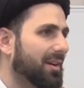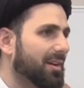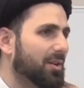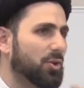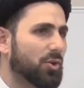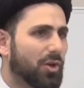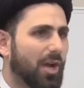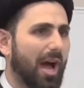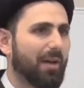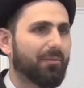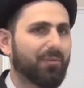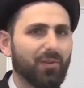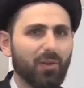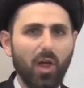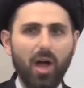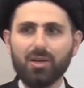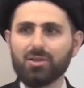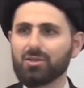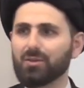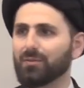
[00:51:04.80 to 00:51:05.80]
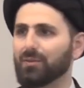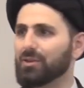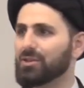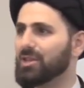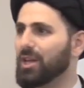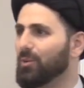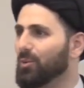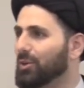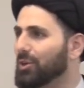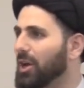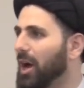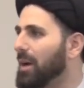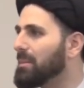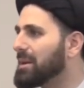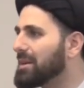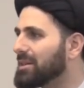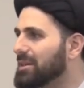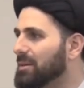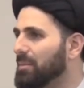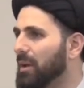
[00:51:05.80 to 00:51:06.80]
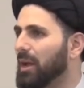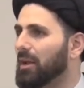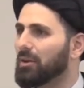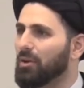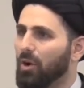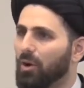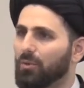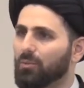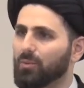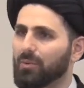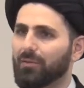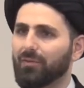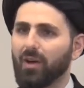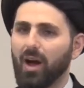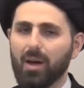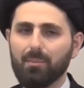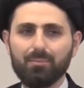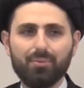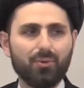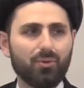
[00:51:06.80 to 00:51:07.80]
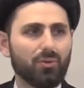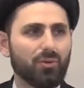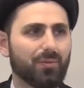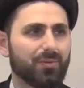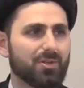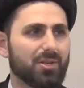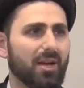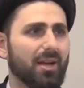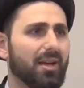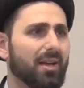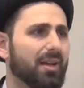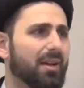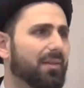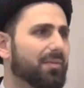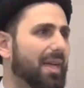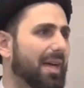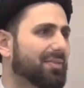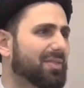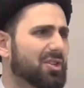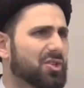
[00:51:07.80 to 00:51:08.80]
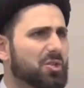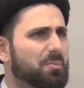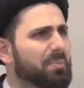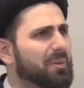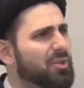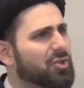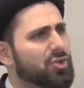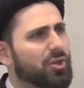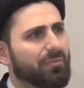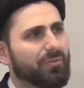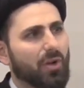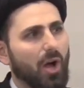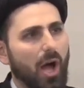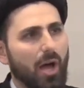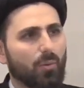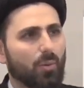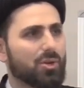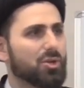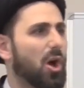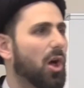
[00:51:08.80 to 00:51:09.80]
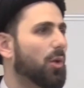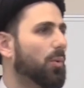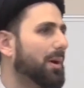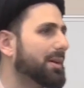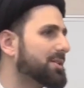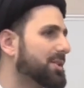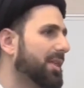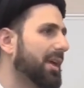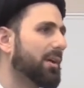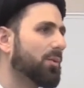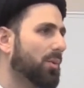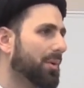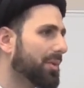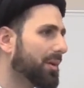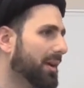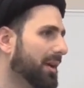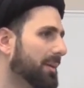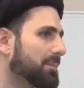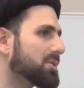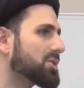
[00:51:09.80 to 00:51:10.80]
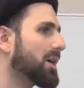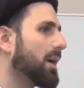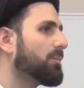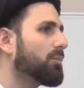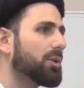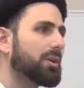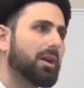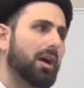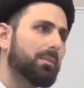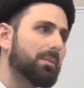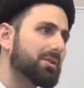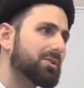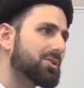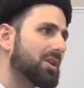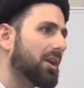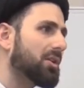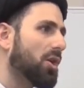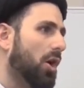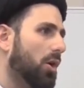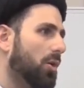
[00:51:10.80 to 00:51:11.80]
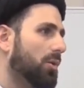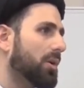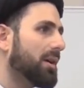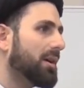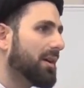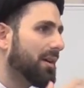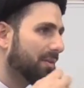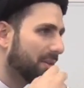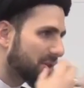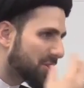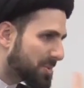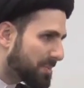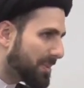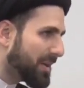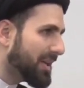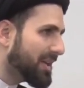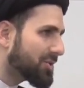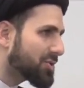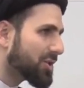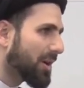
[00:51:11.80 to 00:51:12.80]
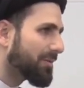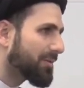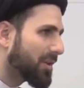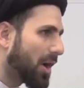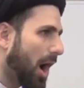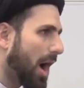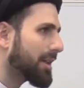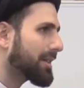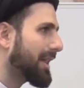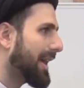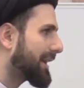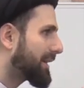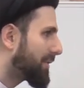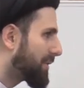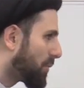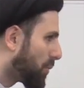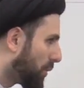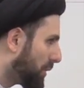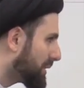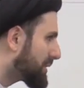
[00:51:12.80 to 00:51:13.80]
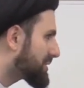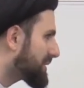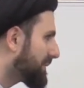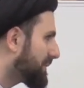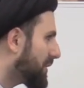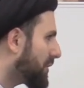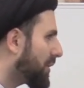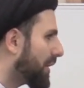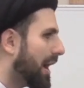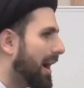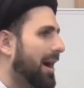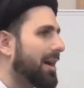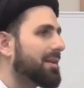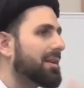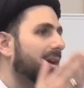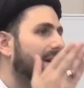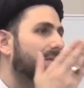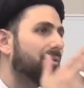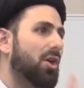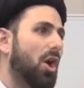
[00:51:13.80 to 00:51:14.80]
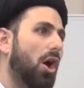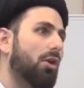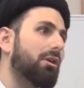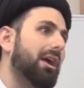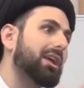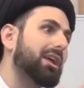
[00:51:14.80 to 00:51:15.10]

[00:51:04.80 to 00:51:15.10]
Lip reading: You got philosophers, they would come and debate. No, we've got proofs that the speech of God was always there with him. Some would come and say, no, the speech of God, like the words of the Quran, they are